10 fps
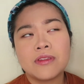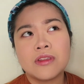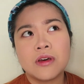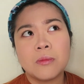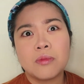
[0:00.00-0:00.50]

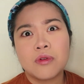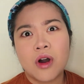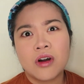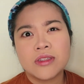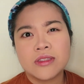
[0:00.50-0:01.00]
the
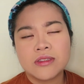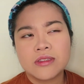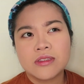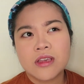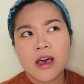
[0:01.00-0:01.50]

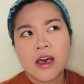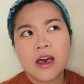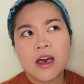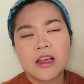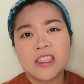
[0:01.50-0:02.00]
bronze
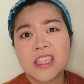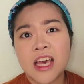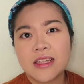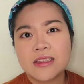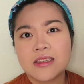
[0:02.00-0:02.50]

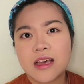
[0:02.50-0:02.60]
set.